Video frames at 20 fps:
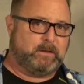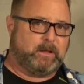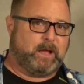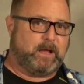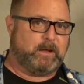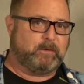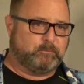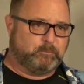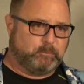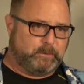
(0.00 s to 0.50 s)

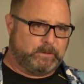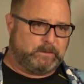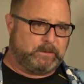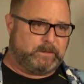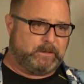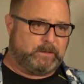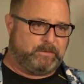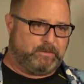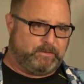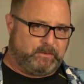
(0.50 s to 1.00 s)
I
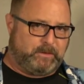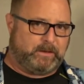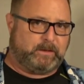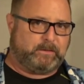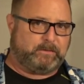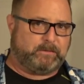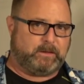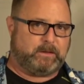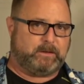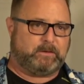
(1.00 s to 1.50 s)
really
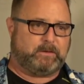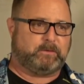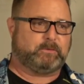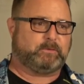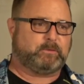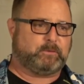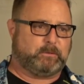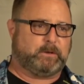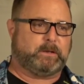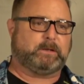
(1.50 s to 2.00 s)
think that it is
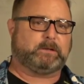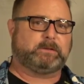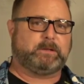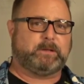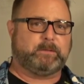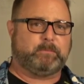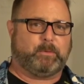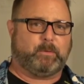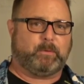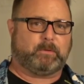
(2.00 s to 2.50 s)
critically
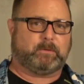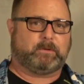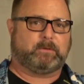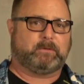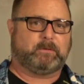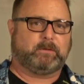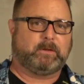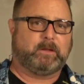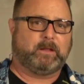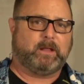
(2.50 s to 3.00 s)
important